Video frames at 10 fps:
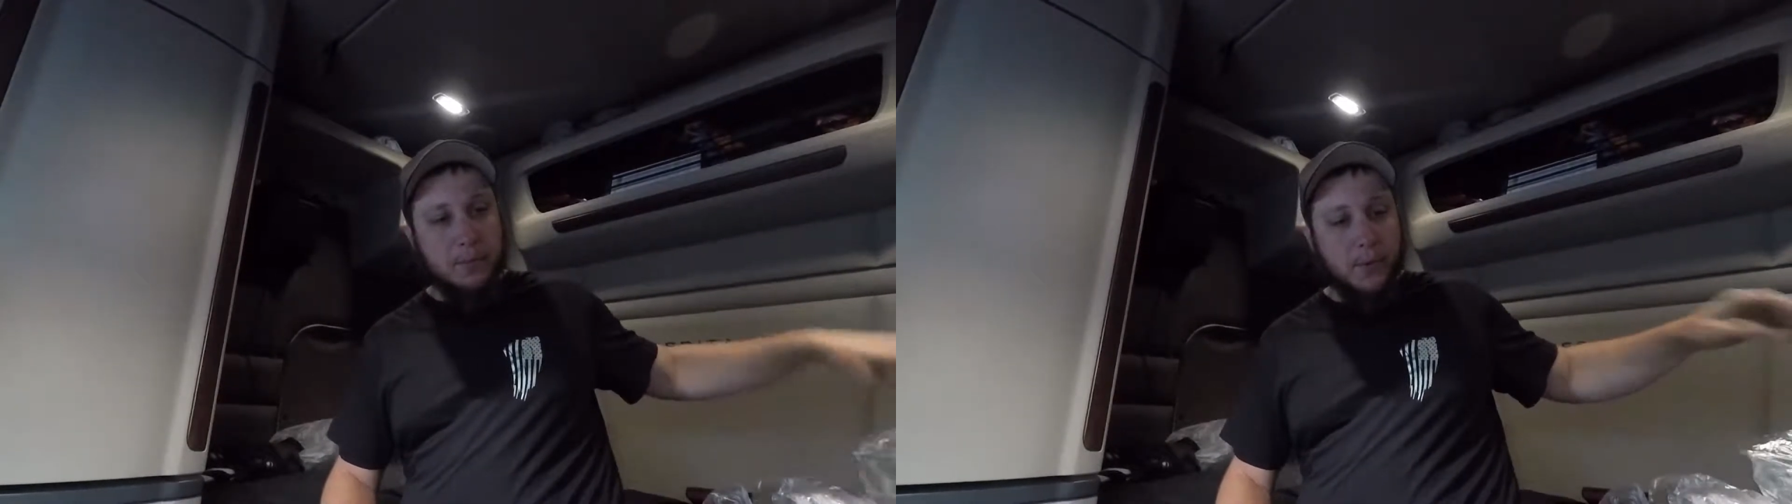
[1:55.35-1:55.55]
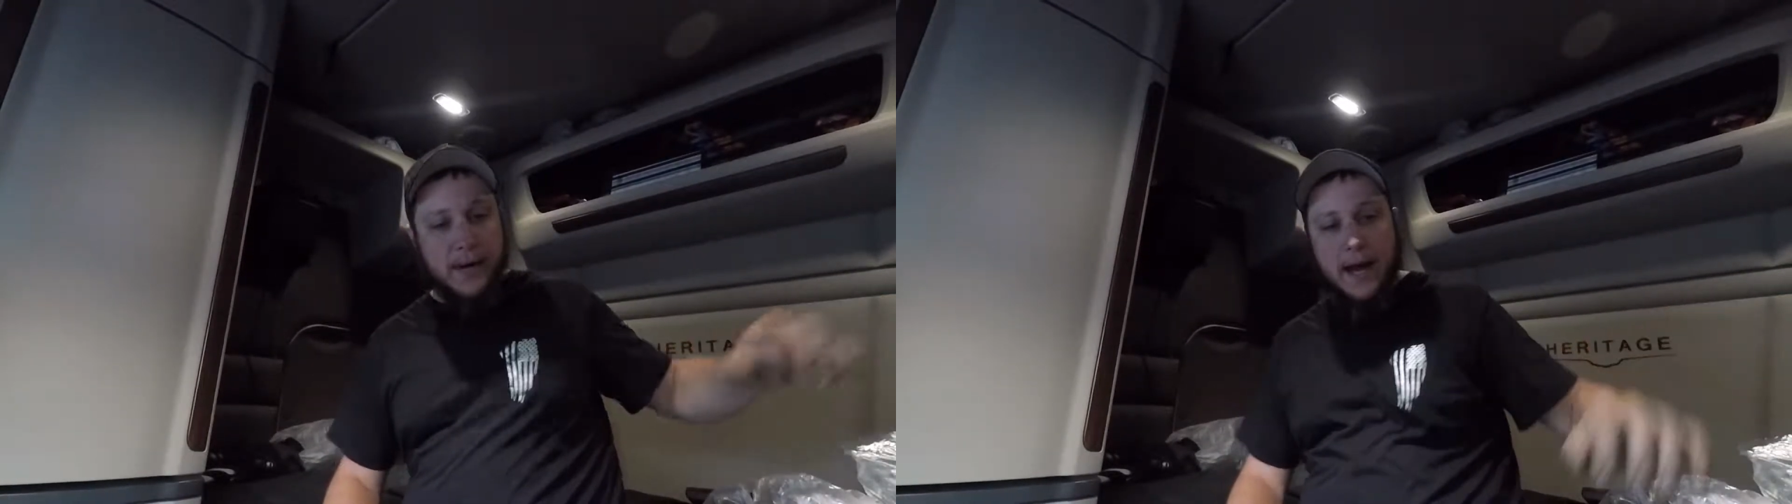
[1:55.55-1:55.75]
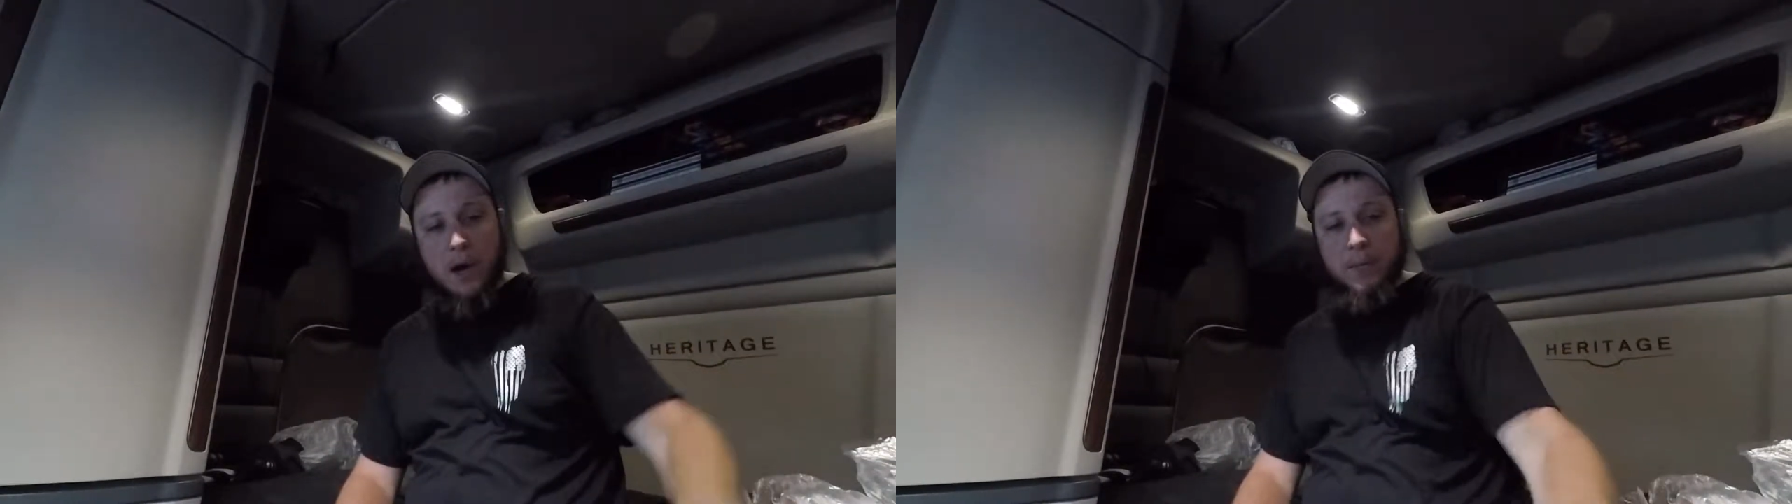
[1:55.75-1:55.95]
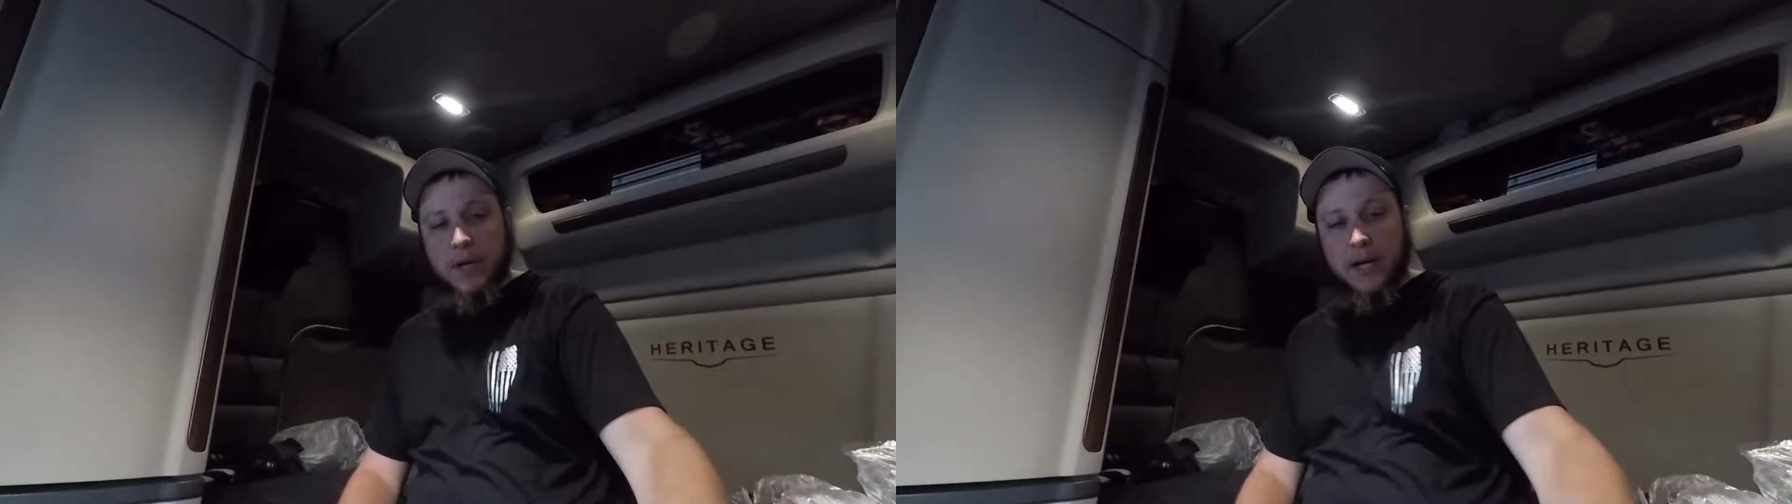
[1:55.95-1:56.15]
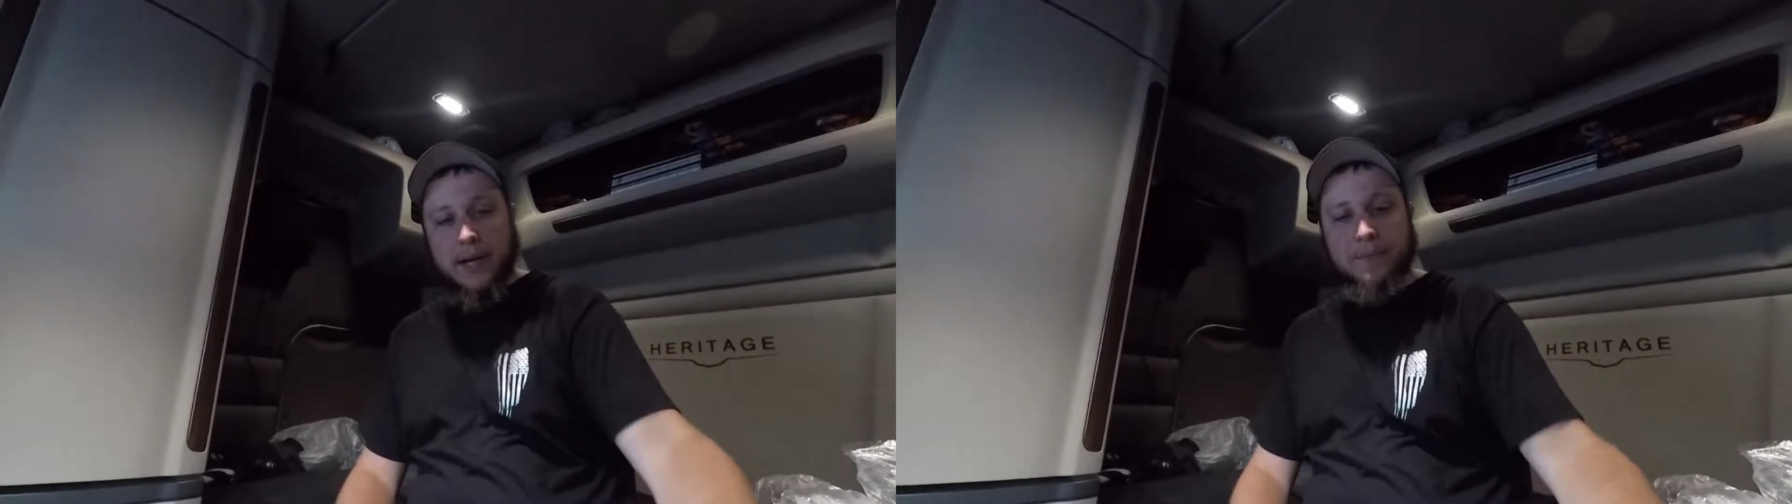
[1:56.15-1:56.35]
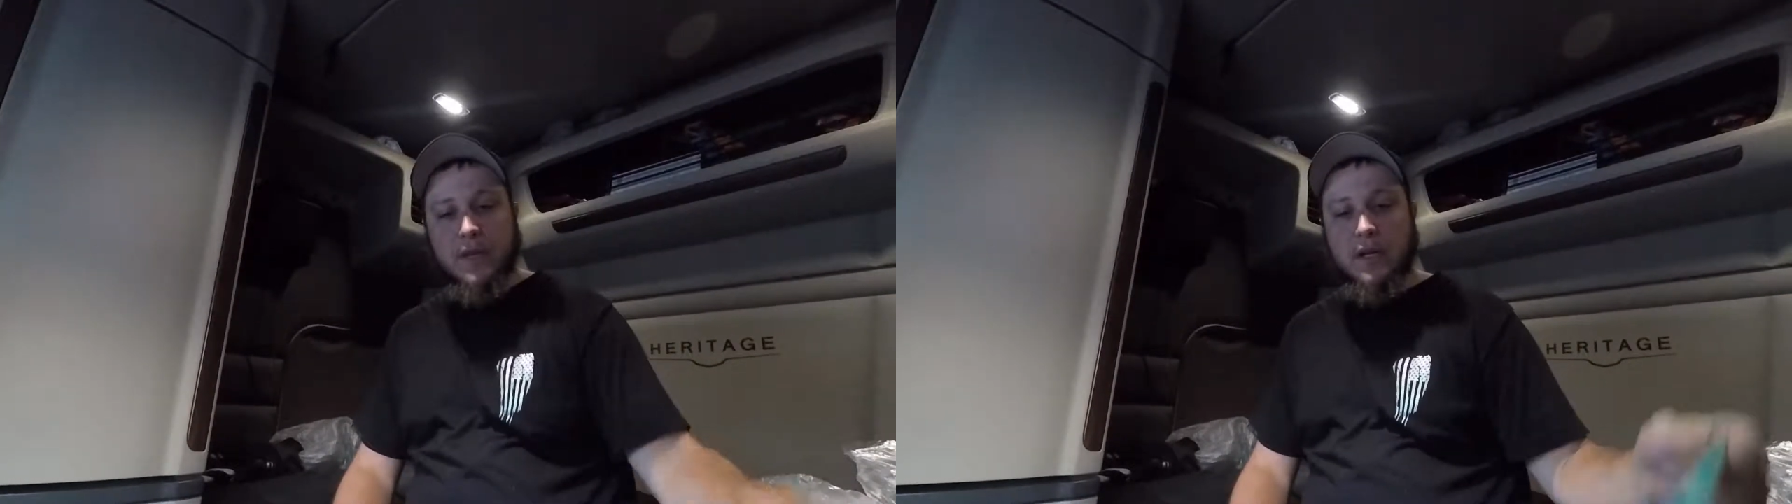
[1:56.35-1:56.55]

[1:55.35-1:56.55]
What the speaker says: up way out, but hey.